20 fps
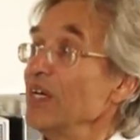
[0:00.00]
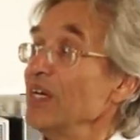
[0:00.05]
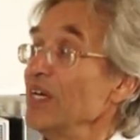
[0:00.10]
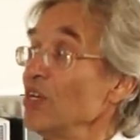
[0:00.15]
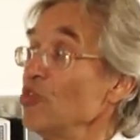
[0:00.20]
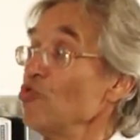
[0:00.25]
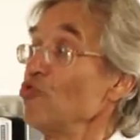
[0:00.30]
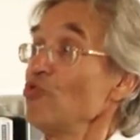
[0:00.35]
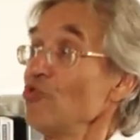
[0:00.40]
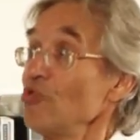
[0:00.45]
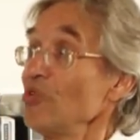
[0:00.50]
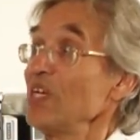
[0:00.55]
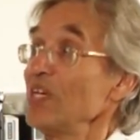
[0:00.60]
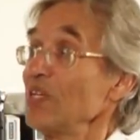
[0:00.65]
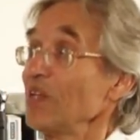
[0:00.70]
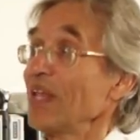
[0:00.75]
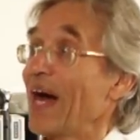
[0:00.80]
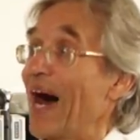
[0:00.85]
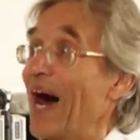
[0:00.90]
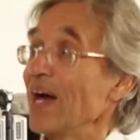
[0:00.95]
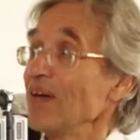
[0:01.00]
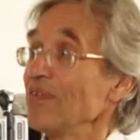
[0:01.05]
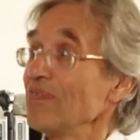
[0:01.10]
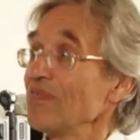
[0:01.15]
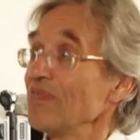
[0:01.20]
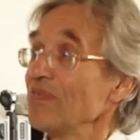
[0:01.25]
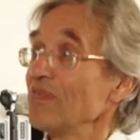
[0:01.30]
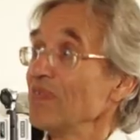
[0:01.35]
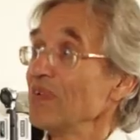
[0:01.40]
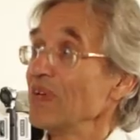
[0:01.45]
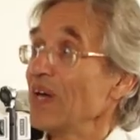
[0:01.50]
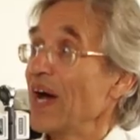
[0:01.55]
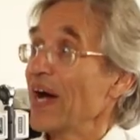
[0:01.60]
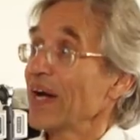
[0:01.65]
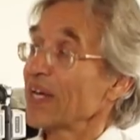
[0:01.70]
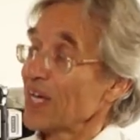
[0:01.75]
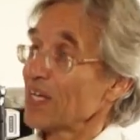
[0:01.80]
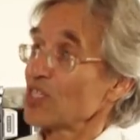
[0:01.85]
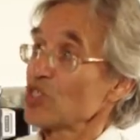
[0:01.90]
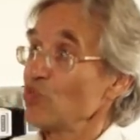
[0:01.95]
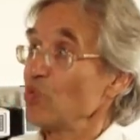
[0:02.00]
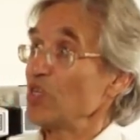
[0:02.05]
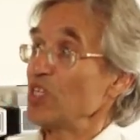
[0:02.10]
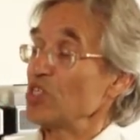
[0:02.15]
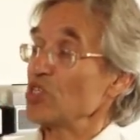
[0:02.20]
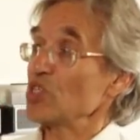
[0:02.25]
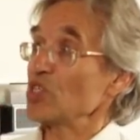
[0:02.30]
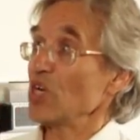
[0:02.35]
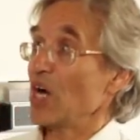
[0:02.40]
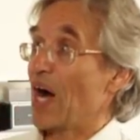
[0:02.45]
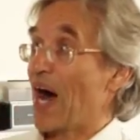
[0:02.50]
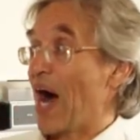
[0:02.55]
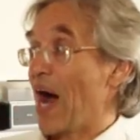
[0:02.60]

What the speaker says: in real life, against which